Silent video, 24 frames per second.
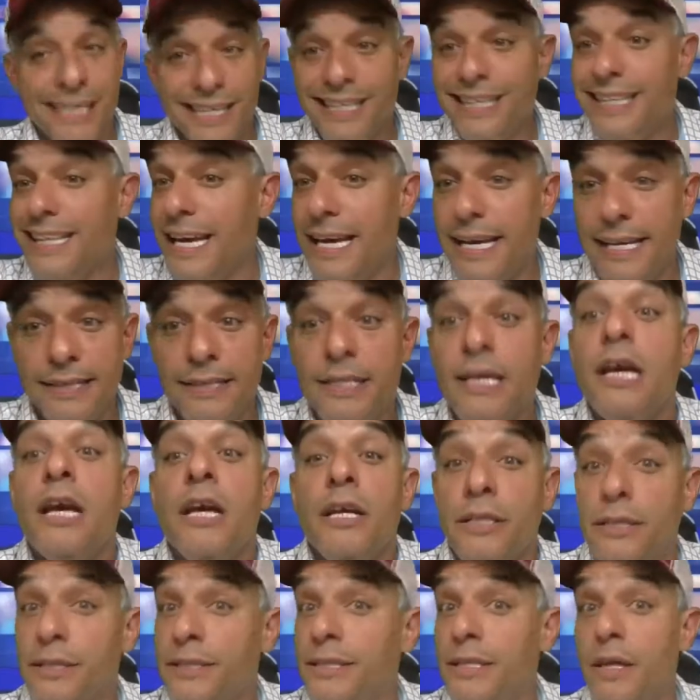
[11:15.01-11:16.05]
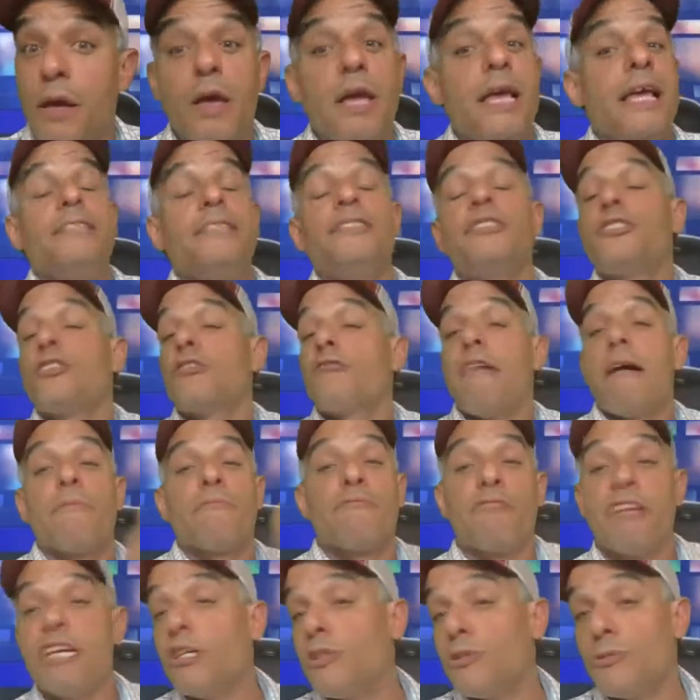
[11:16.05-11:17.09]
Then Instagram
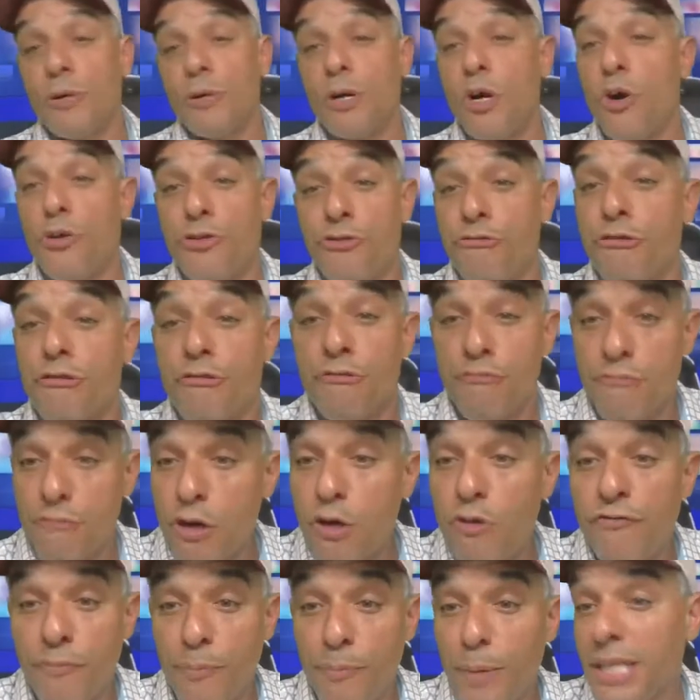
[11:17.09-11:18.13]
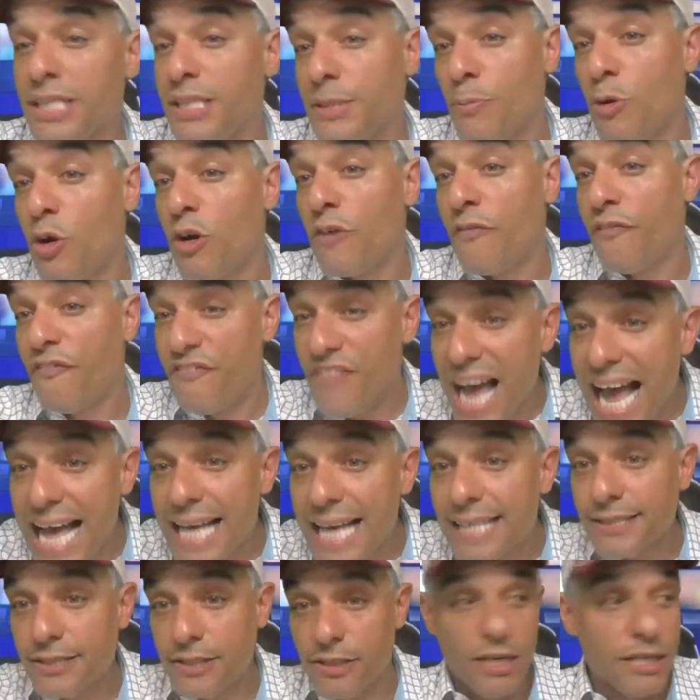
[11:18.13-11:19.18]
Reels will go through the roof much more
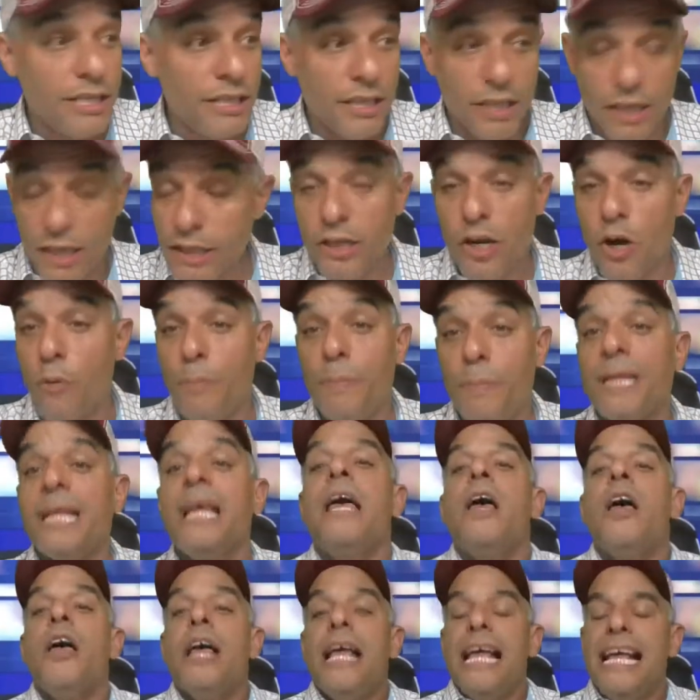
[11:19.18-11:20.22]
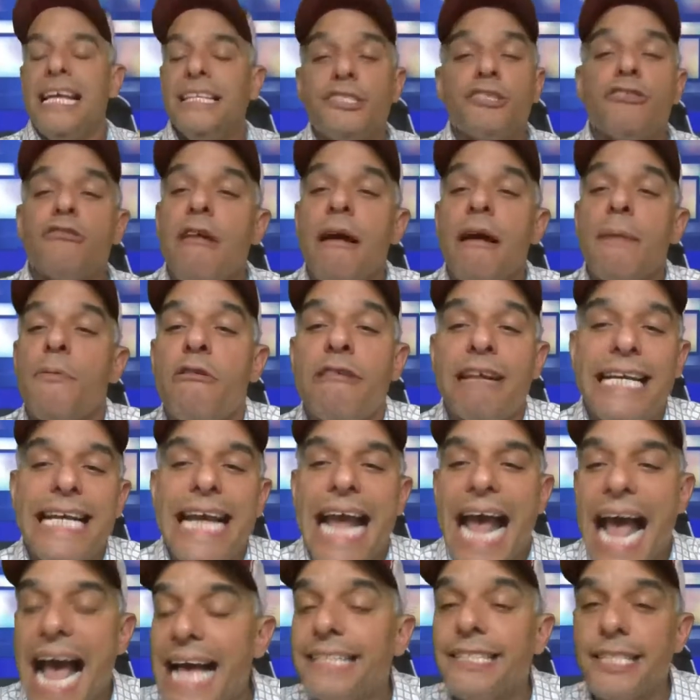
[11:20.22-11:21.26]
faster, but Instagram already
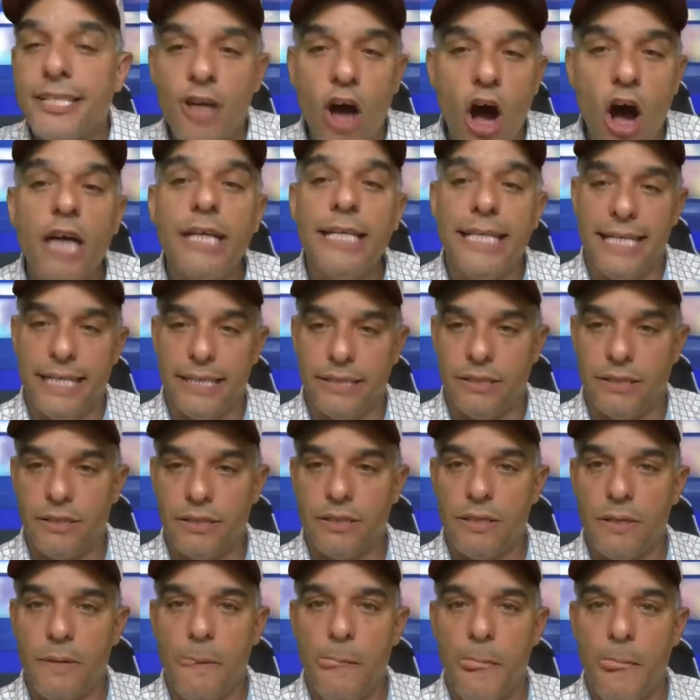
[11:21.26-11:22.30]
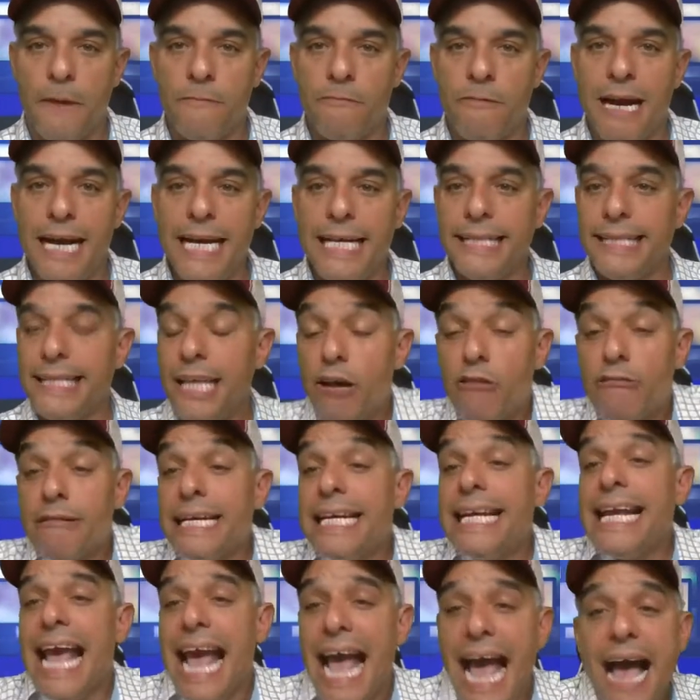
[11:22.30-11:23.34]
has an audience, right? They
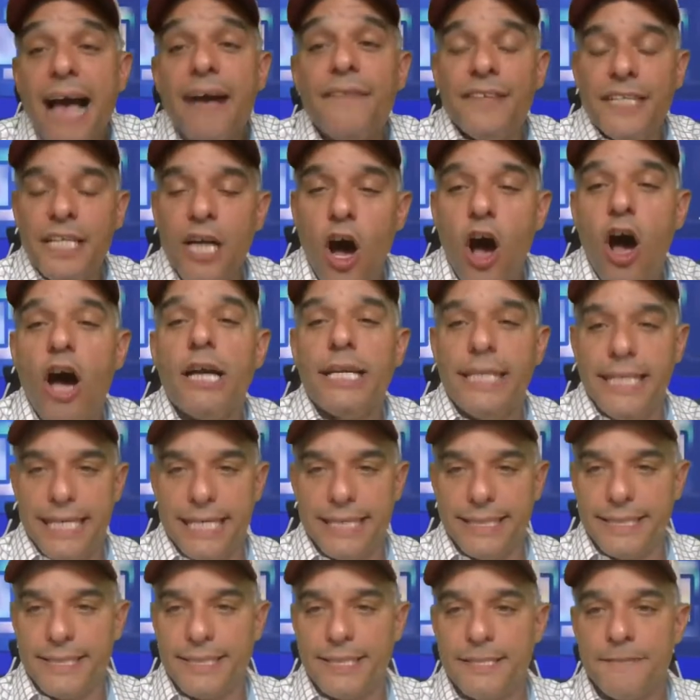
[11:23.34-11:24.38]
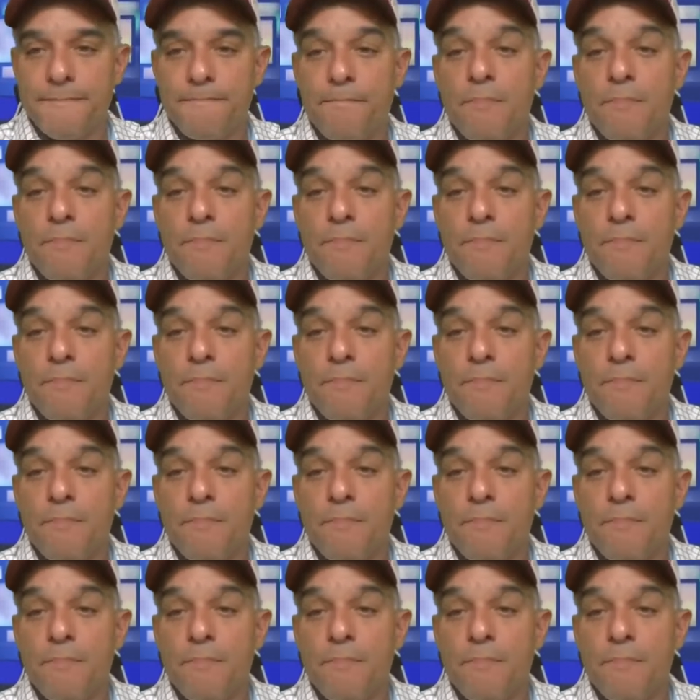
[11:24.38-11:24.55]
already have an audience.